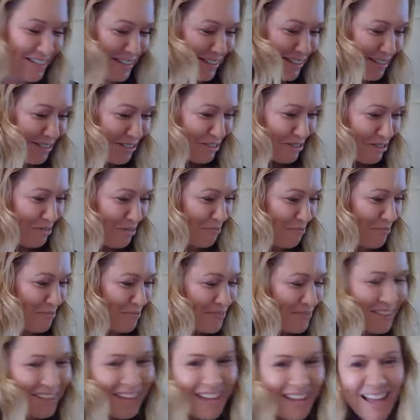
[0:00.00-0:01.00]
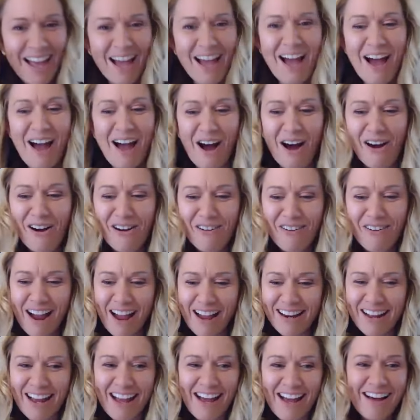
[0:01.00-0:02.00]
of this too. All
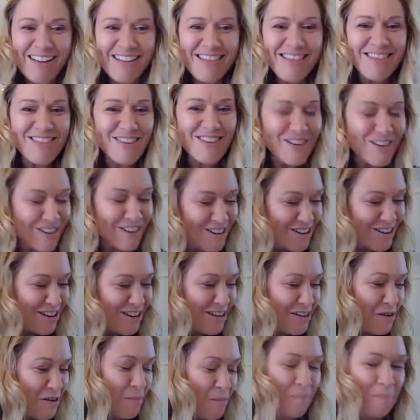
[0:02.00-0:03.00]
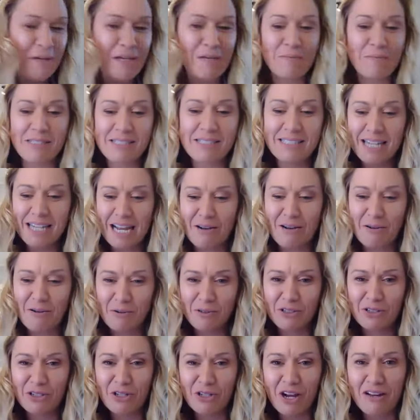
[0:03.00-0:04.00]
right, our third big mistake we
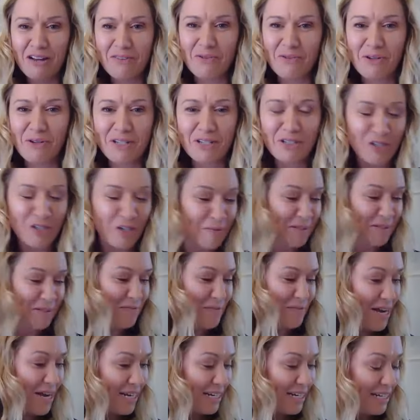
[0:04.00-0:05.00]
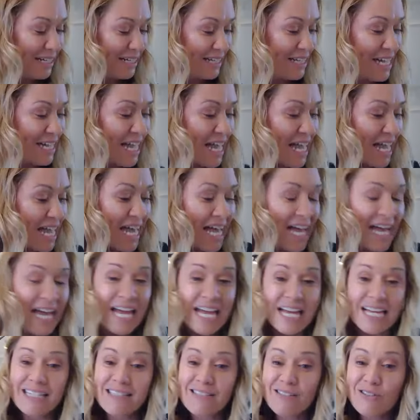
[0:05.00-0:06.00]
want to try and avoid in terms of marketing
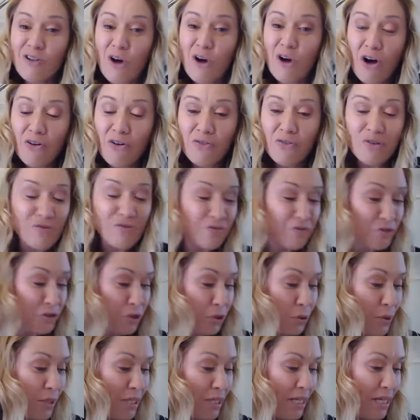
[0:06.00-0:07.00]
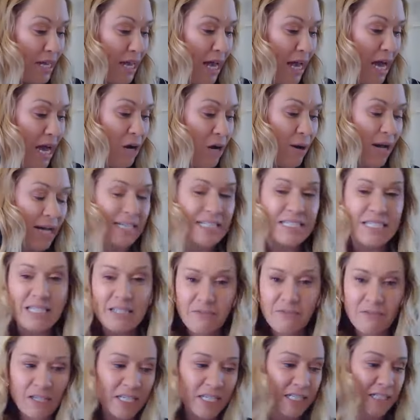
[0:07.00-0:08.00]
is not reviewing our
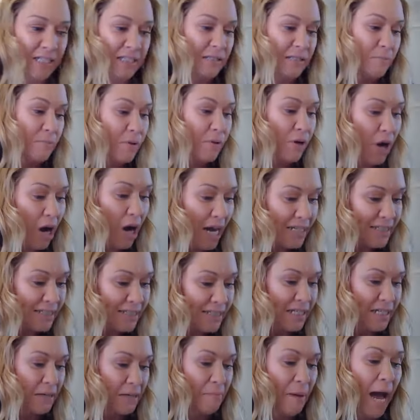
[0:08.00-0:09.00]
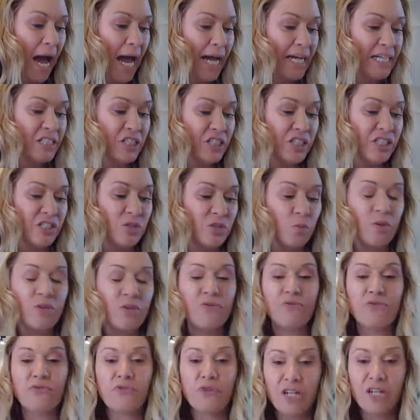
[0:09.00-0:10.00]
activities, pricing, packages
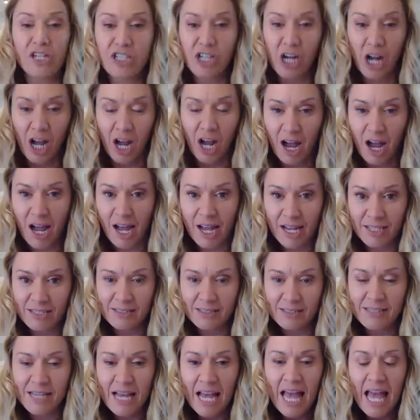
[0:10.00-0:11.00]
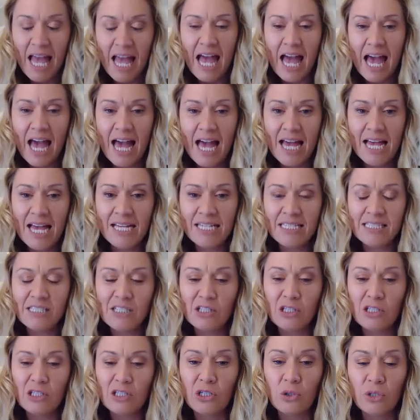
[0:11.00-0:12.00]
with fresh eyes and
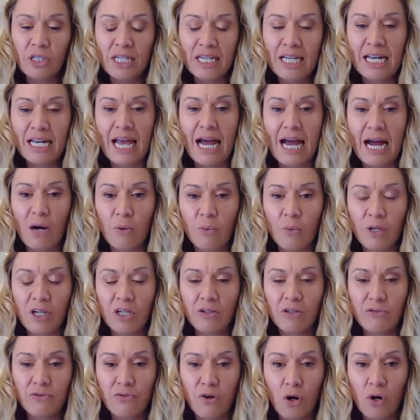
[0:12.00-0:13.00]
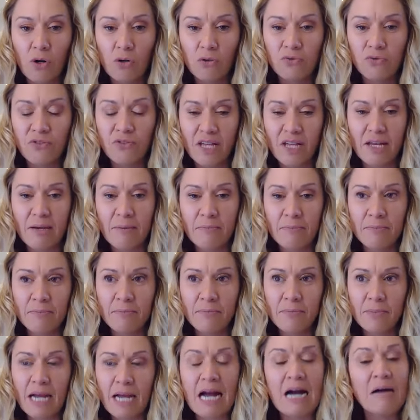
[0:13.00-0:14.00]
looking at how we can evolve them
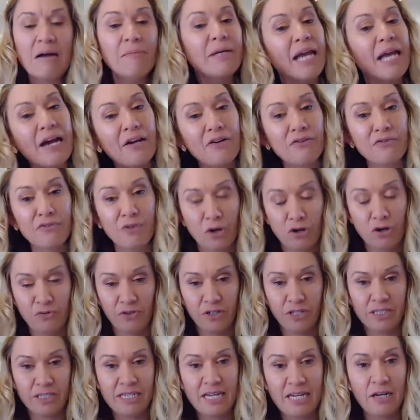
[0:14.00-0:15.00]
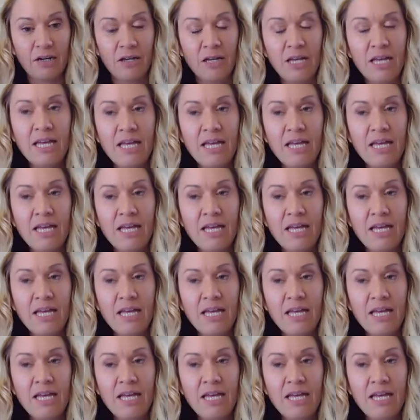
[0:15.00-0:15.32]
coming out of COVID. Now,